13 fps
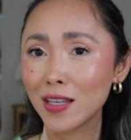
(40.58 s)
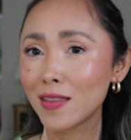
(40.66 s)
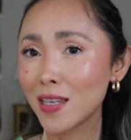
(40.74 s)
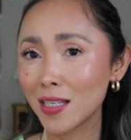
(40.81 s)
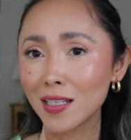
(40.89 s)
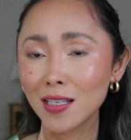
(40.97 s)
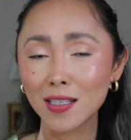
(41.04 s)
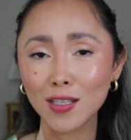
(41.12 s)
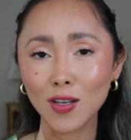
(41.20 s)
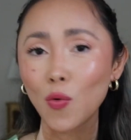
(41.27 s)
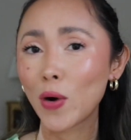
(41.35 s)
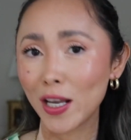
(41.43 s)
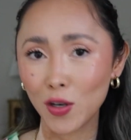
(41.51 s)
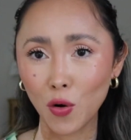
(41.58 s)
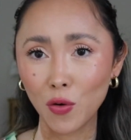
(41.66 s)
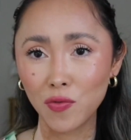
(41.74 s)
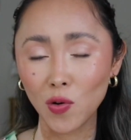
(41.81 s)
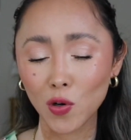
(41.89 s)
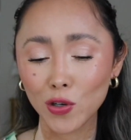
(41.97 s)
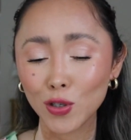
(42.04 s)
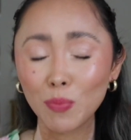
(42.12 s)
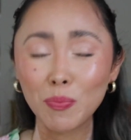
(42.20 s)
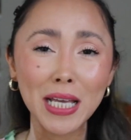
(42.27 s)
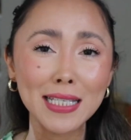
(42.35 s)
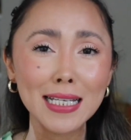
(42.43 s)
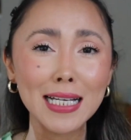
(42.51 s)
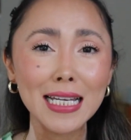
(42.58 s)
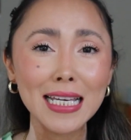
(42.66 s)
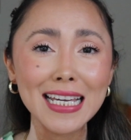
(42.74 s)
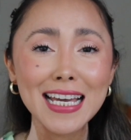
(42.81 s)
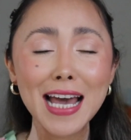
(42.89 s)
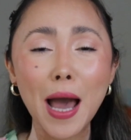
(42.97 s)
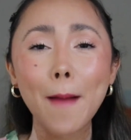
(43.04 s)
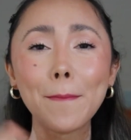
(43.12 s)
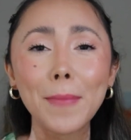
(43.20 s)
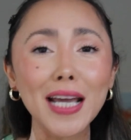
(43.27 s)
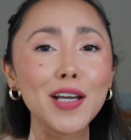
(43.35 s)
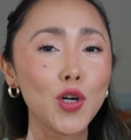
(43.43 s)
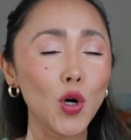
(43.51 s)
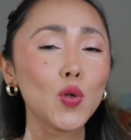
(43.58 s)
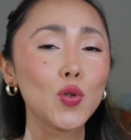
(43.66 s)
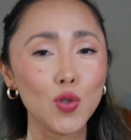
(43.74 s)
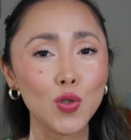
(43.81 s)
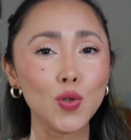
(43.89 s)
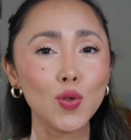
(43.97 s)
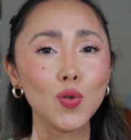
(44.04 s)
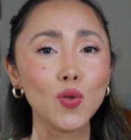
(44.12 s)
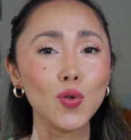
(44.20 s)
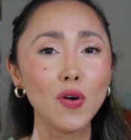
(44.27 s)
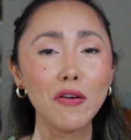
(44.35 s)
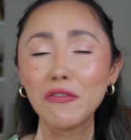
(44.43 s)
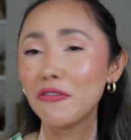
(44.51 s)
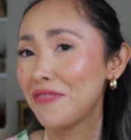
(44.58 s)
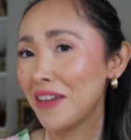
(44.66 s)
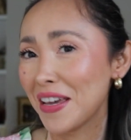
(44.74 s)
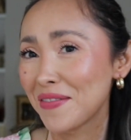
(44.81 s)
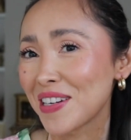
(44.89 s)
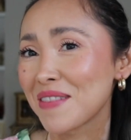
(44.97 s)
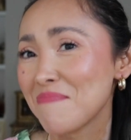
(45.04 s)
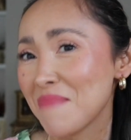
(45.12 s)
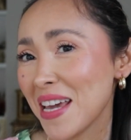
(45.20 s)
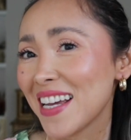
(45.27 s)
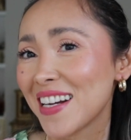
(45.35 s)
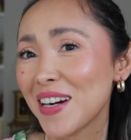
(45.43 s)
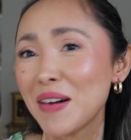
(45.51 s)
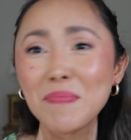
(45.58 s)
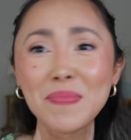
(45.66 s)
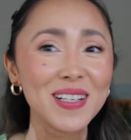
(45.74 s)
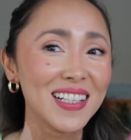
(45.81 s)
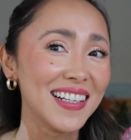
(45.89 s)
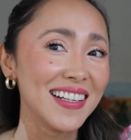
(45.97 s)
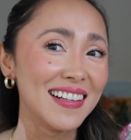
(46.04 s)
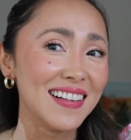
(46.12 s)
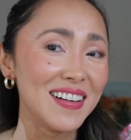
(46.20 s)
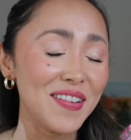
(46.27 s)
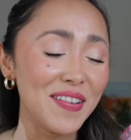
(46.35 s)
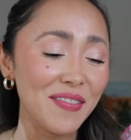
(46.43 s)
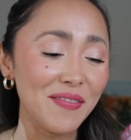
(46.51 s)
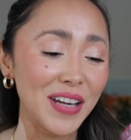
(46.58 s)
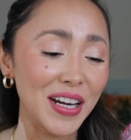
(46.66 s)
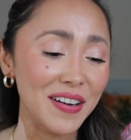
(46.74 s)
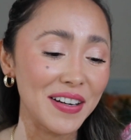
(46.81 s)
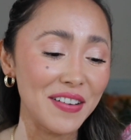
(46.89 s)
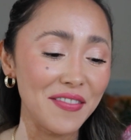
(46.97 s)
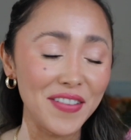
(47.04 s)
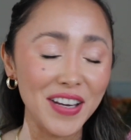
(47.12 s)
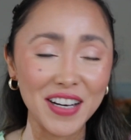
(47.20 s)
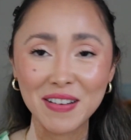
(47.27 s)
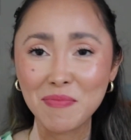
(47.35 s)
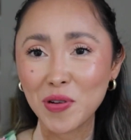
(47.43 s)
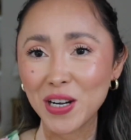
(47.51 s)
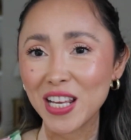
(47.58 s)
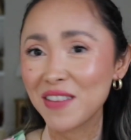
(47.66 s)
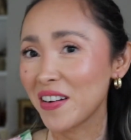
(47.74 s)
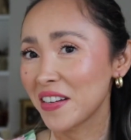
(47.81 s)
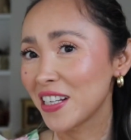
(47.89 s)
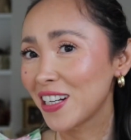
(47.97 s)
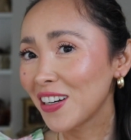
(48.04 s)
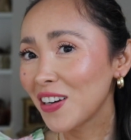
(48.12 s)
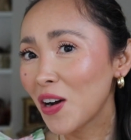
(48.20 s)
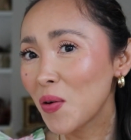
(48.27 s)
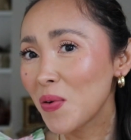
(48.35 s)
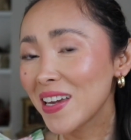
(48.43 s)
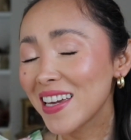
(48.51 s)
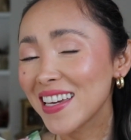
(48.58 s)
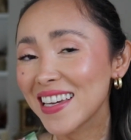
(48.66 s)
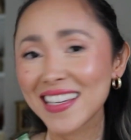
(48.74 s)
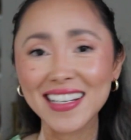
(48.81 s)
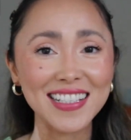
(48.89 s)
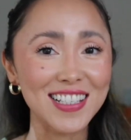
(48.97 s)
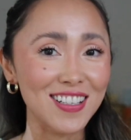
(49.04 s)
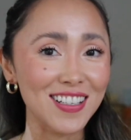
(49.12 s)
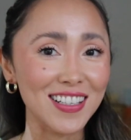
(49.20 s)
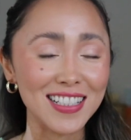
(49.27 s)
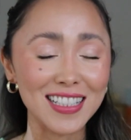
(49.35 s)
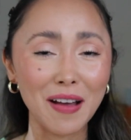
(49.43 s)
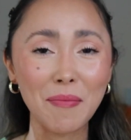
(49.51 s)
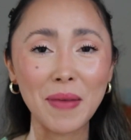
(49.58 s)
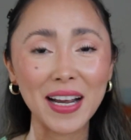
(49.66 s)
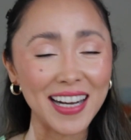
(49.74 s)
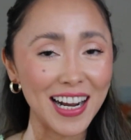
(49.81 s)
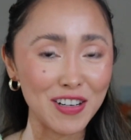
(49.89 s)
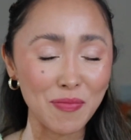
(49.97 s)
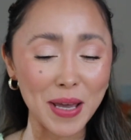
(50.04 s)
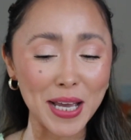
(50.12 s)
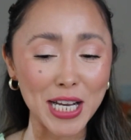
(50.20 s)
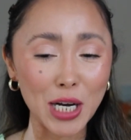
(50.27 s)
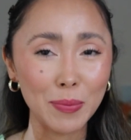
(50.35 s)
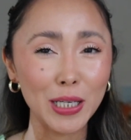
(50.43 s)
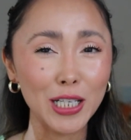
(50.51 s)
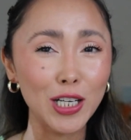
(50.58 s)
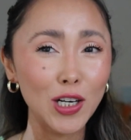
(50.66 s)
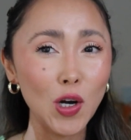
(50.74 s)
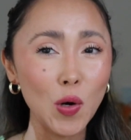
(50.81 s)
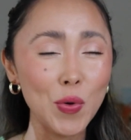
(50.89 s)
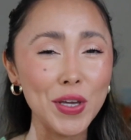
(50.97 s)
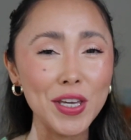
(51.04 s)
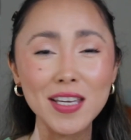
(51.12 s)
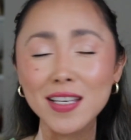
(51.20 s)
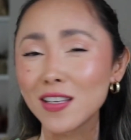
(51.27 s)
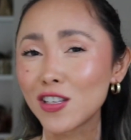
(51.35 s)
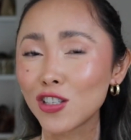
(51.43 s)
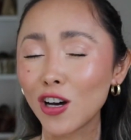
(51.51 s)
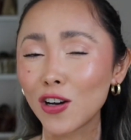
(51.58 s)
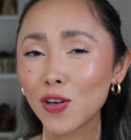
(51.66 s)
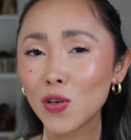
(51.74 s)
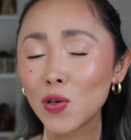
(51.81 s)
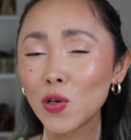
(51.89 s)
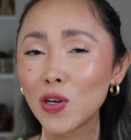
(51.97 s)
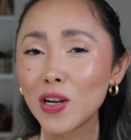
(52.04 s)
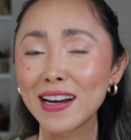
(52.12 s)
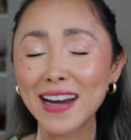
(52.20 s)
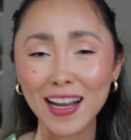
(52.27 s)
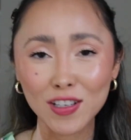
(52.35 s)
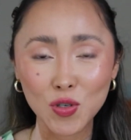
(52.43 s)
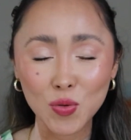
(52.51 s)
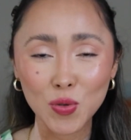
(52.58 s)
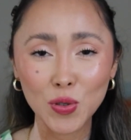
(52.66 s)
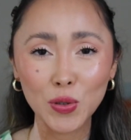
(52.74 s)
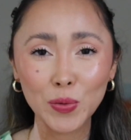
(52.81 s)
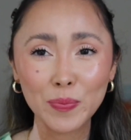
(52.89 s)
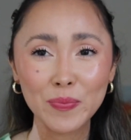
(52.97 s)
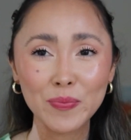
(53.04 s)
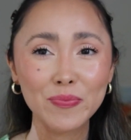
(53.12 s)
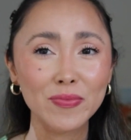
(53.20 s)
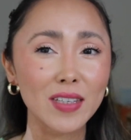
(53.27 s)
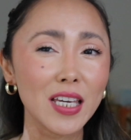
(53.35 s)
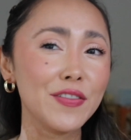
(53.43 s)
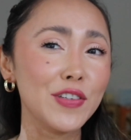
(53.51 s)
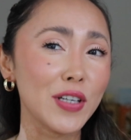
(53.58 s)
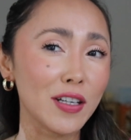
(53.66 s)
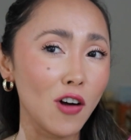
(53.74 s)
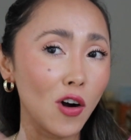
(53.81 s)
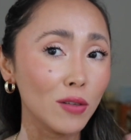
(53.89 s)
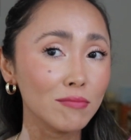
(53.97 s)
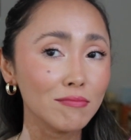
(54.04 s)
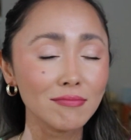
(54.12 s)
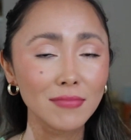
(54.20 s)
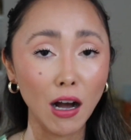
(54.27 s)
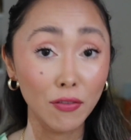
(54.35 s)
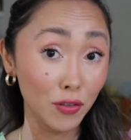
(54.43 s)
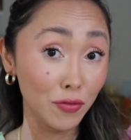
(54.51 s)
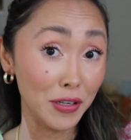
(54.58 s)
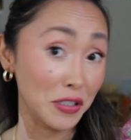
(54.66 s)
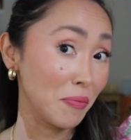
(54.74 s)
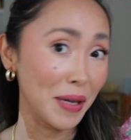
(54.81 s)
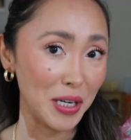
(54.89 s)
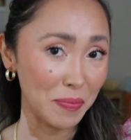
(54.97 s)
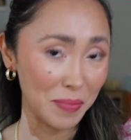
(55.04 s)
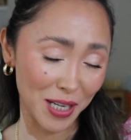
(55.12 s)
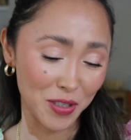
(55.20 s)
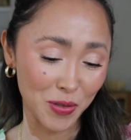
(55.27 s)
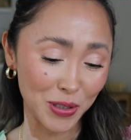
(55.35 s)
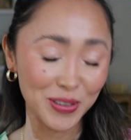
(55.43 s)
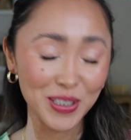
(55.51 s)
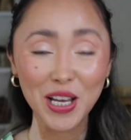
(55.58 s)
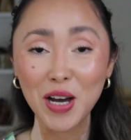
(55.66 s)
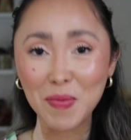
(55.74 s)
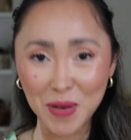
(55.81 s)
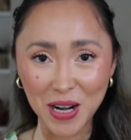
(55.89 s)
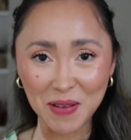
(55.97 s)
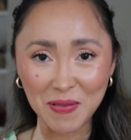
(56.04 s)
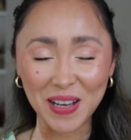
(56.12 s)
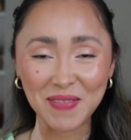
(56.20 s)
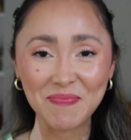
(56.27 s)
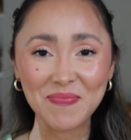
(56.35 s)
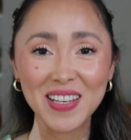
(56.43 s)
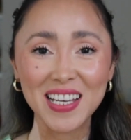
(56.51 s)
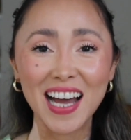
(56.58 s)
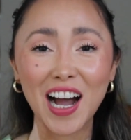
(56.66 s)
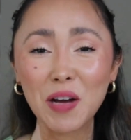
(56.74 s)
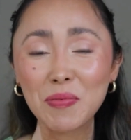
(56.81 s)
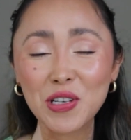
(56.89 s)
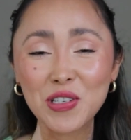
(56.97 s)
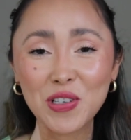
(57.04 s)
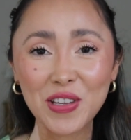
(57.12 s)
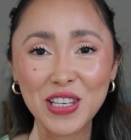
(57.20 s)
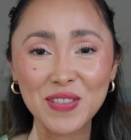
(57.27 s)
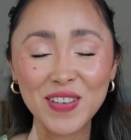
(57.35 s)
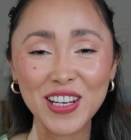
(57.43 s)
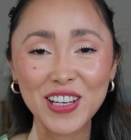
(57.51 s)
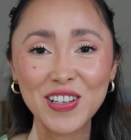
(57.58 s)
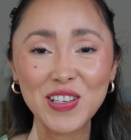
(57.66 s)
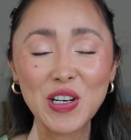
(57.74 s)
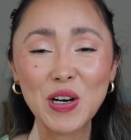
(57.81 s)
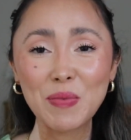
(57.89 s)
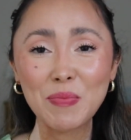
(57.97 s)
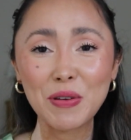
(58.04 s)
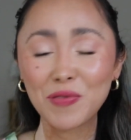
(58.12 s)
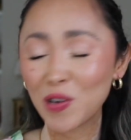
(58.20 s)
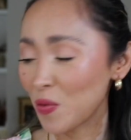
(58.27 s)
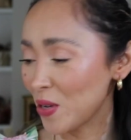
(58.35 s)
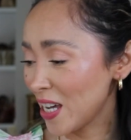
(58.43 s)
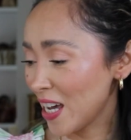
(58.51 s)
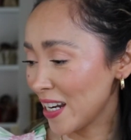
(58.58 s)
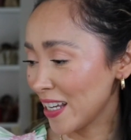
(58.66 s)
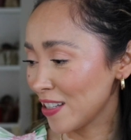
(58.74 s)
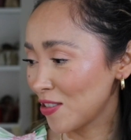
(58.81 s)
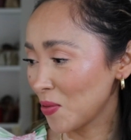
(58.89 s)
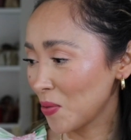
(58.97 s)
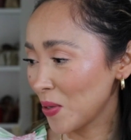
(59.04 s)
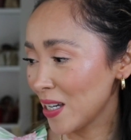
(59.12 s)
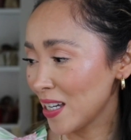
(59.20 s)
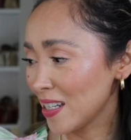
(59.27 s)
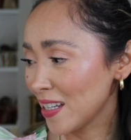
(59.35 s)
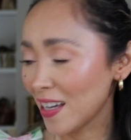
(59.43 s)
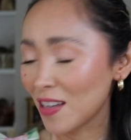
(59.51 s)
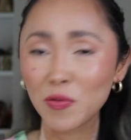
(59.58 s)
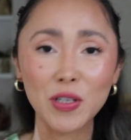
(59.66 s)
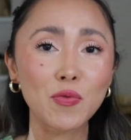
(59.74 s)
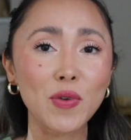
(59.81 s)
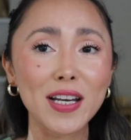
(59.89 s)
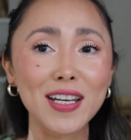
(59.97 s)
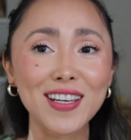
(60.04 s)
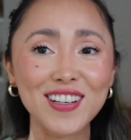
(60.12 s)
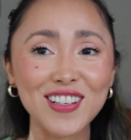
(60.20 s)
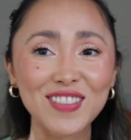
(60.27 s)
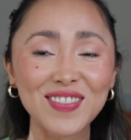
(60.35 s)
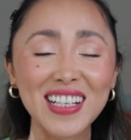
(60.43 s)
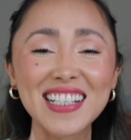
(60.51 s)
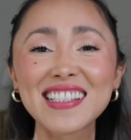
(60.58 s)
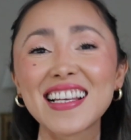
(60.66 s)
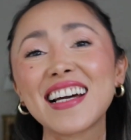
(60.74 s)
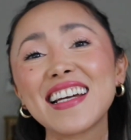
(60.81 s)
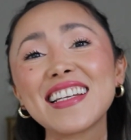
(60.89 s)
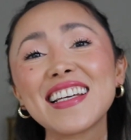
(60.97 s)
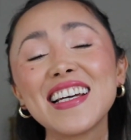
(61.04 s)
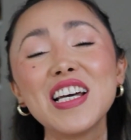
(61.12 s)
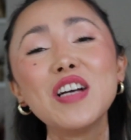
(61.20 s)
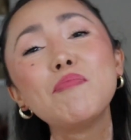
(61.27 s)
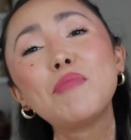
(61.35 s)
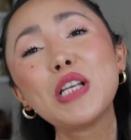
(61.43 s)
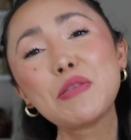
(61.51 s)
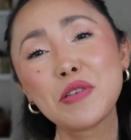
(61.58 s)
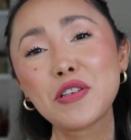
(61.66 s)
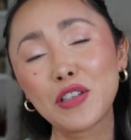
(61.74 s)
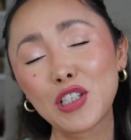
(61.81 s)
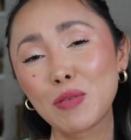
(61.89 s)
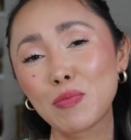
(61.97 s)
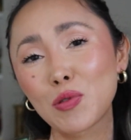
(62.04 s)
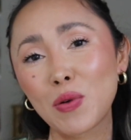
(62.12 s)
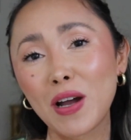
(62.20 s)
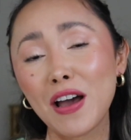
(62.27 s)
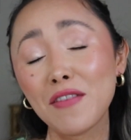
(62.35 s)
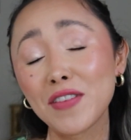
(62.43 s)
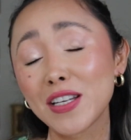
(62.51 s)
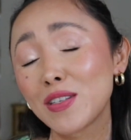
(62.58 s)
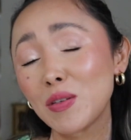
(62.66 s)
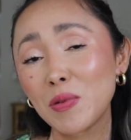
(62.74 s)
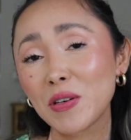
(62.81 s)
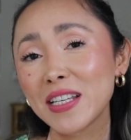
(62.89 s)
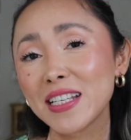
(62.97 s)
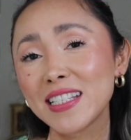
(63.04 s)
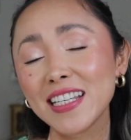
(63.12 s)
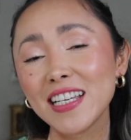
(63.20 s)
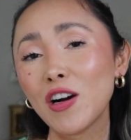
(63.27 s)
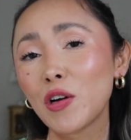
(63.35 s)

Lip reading: This is what I go for. So basically my go-to favorite makeup. Very, very pretty, very glowy. It is just my kind of makeup. Glowy, subtle, natural, if you can call a full face of makeup natural. But anyway, I hope you enjoyed this video. Before we get into it, and with red here on my side, please be sure to subscribe. It is super easy.